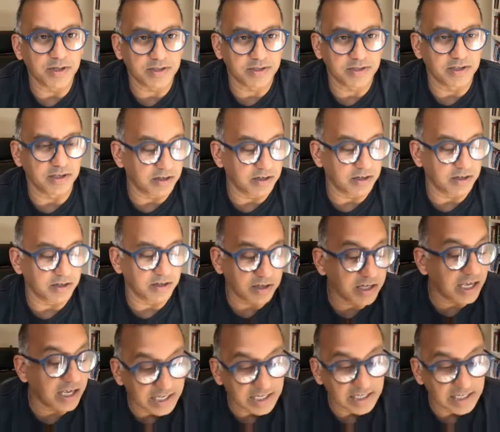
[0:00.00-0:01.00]
It's it
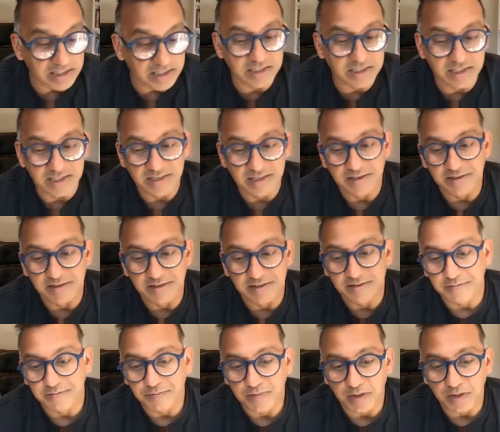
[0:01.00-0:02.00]
is,
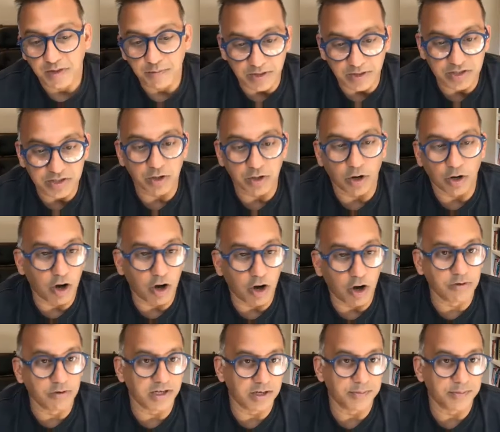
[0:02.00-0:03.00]
but it's not
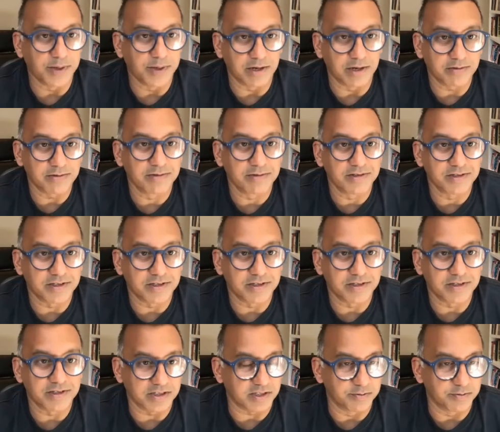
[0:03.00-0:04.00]
only about
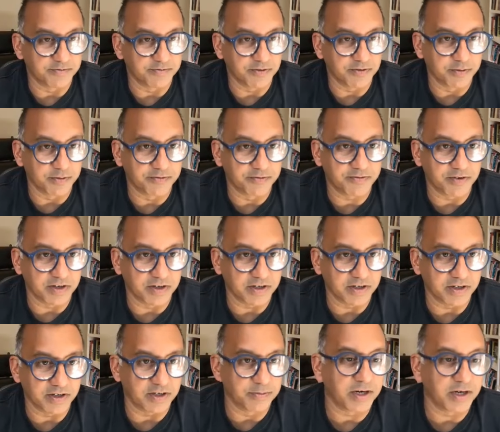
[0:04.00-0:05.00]
just some
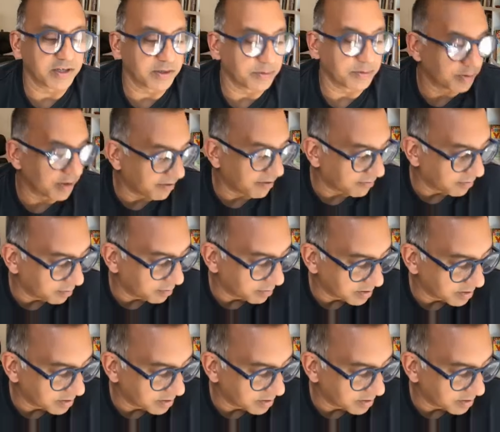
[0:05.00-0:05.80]
funky marketing platform.